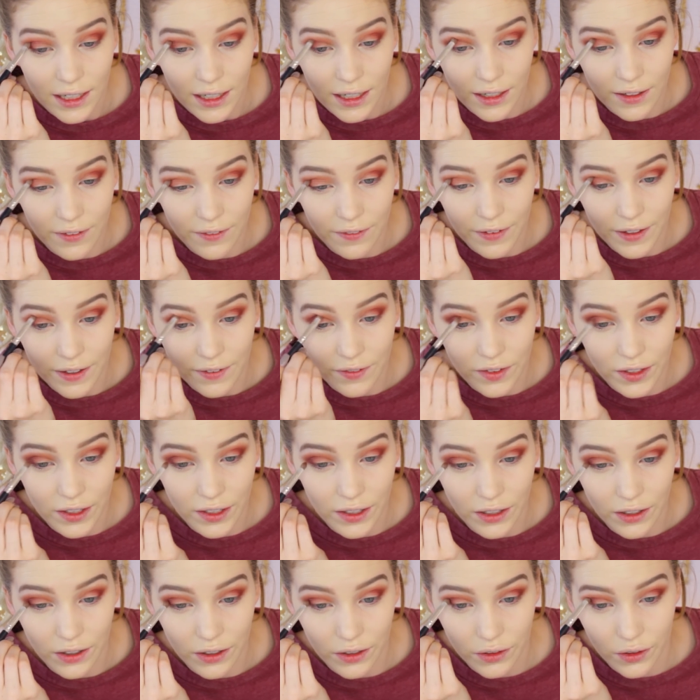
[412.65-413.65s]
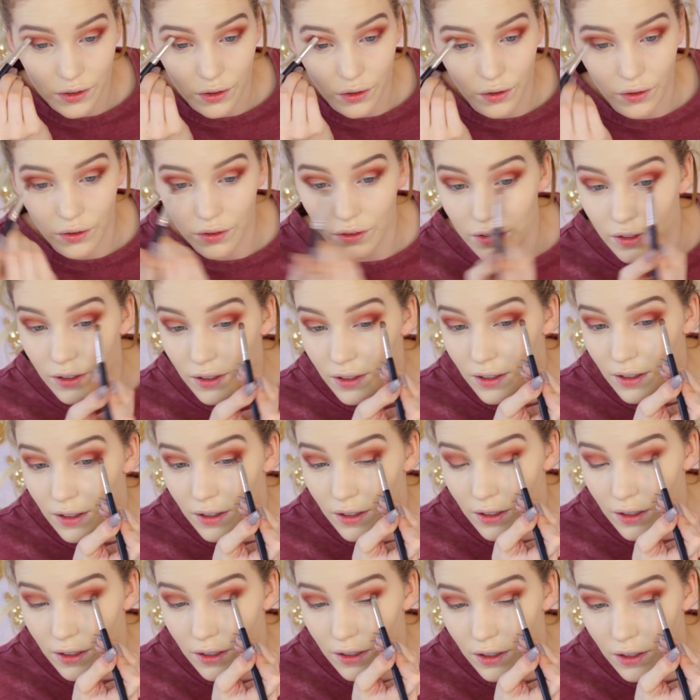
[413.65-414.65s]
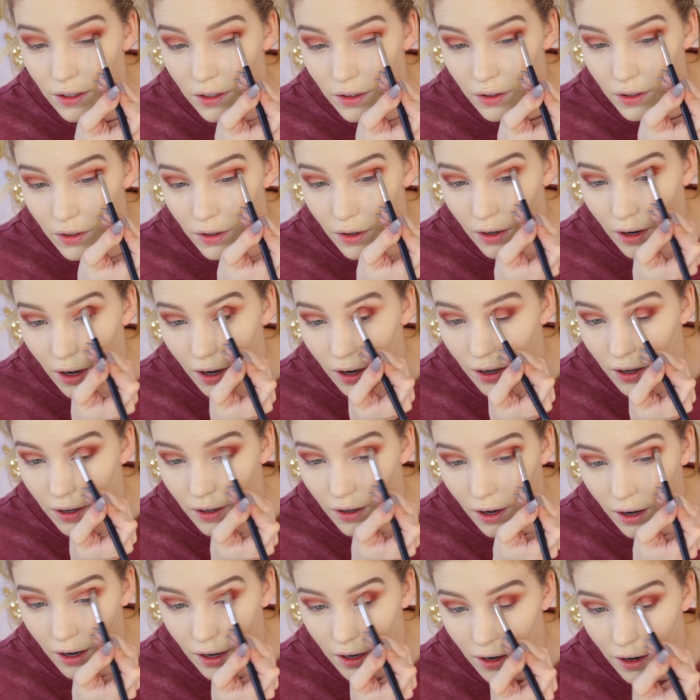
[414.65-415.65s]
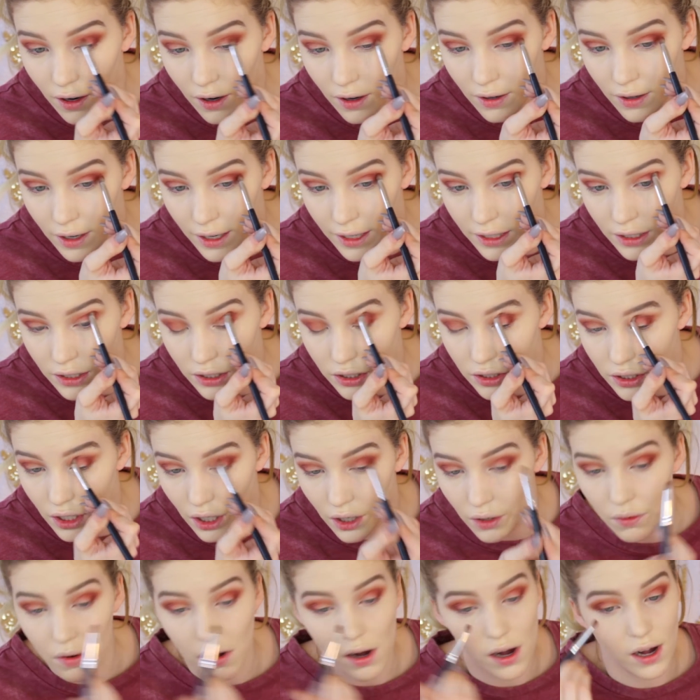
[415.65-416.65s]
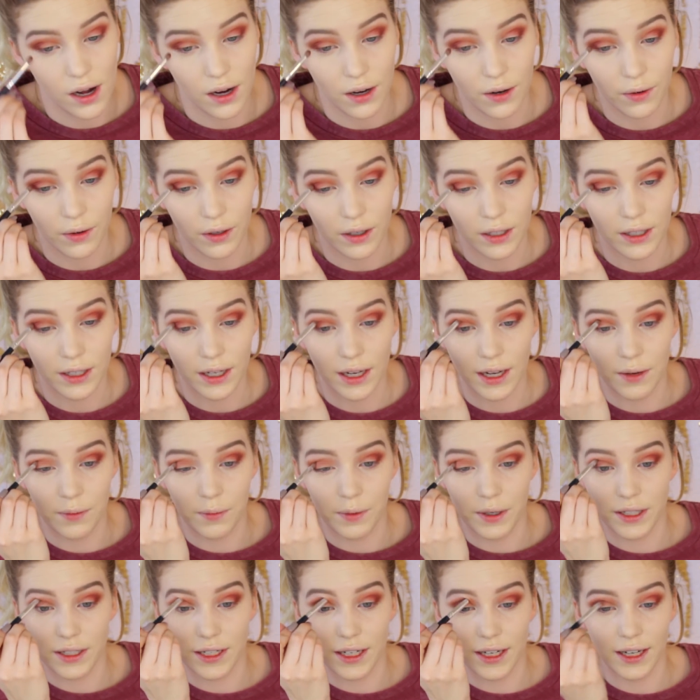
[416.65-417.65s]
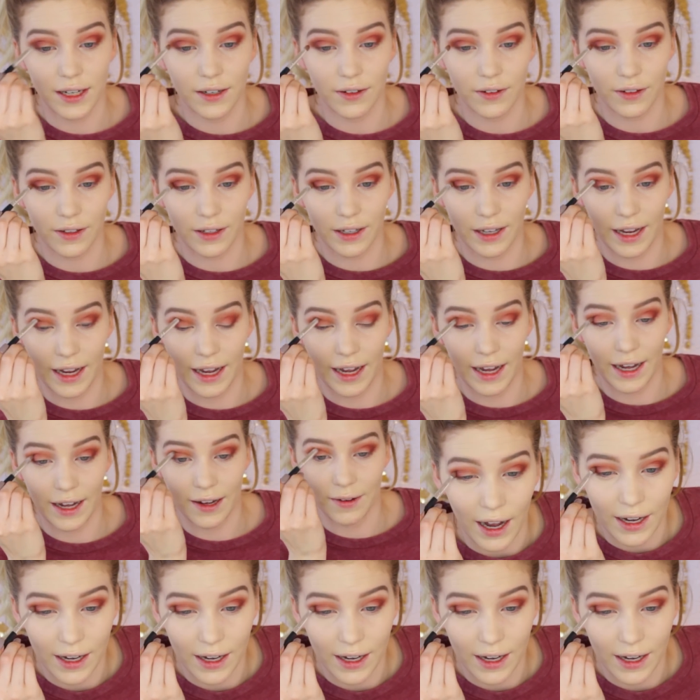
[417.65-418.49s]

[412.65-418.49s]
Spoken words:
and 15 years old. You know, you're already so awkward, and we didn't really have,